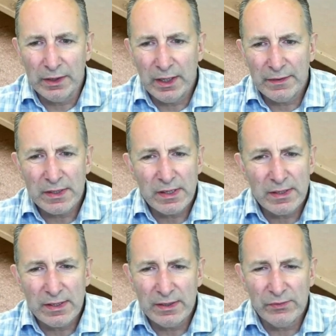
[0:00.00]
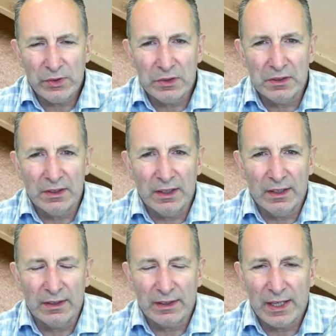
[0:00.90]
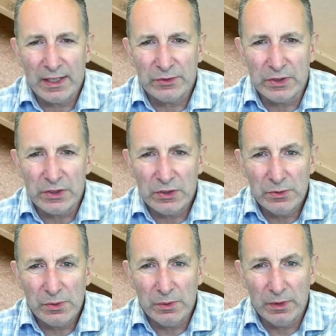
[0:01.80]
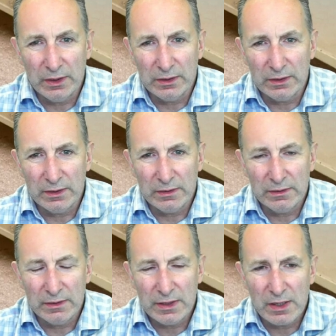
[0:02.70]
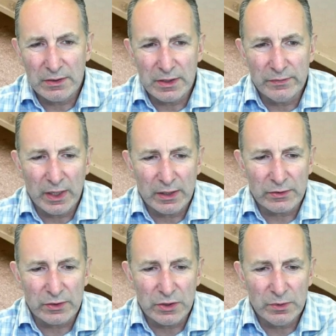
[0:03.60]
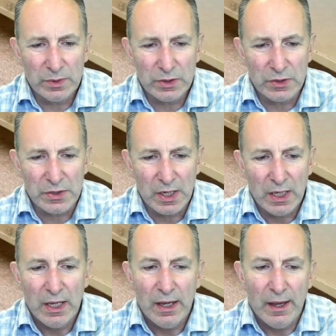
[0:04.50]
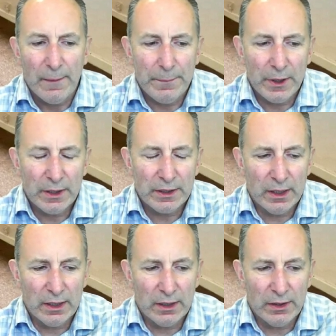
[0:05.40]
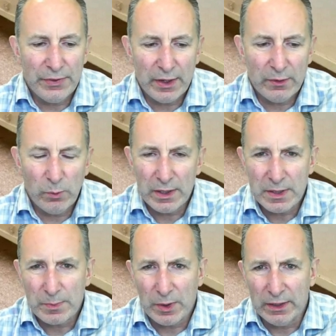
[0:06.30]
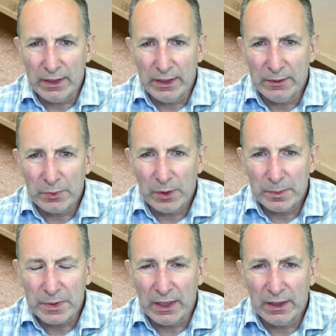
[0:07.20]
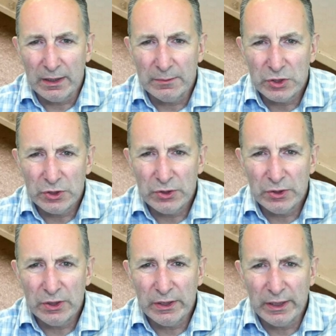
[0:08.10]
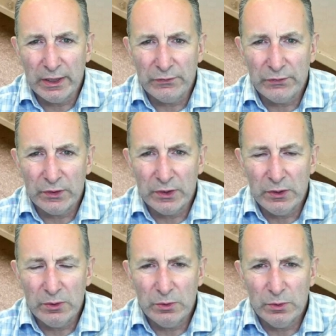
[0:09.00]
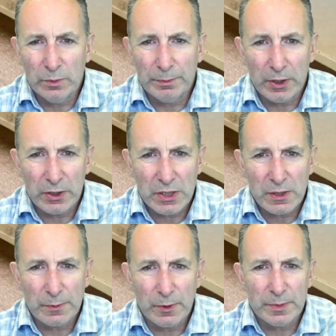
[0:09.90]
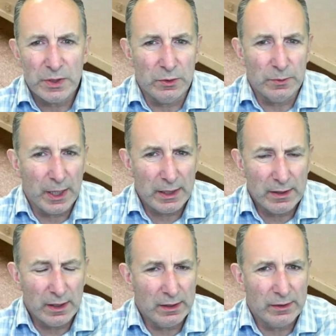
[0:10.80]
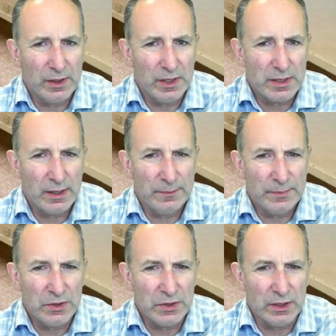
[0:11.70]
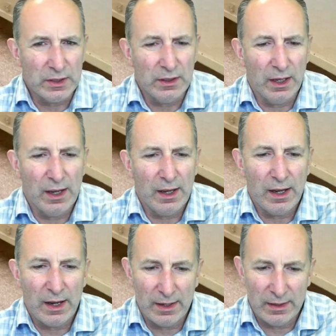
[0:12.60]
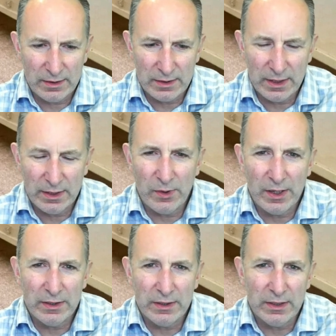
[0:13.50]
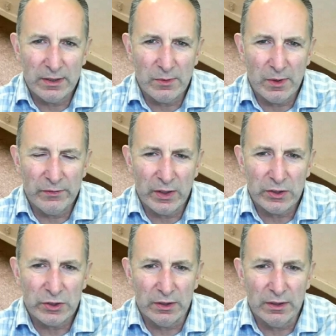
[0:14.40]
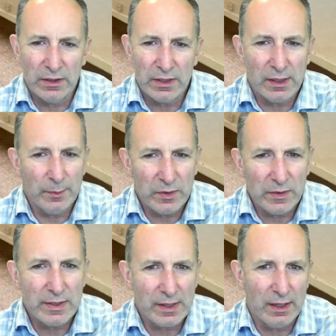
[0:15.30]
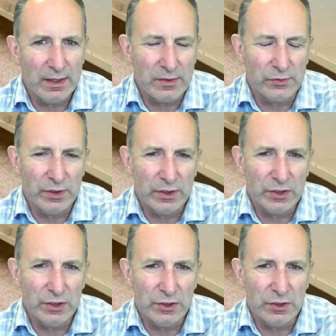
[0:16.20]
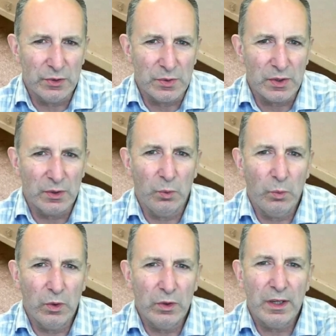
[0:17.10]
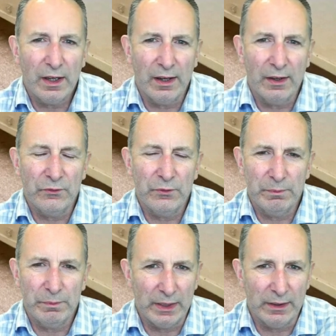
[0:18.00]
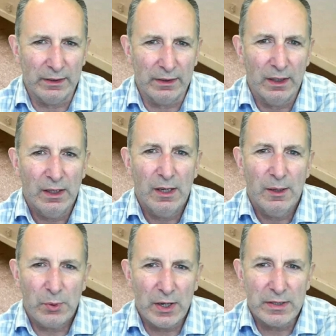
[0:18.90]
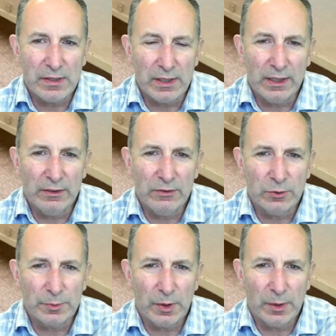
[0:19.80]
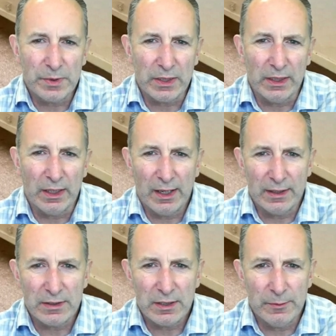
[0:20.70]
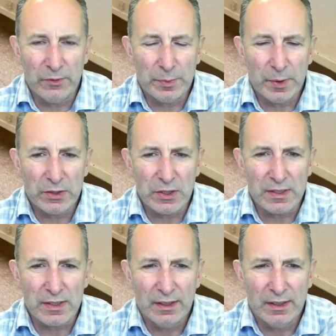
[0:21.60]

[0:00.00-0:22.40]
Now, this isn't even category 2. These aren't even category 2 issues, but they're widespread in property. And I'm sure if you purchased a property, you paid the higher rate stamp duty, and it needed renovation, some of these kinds of condition issues would have been present in your property at time of purchase.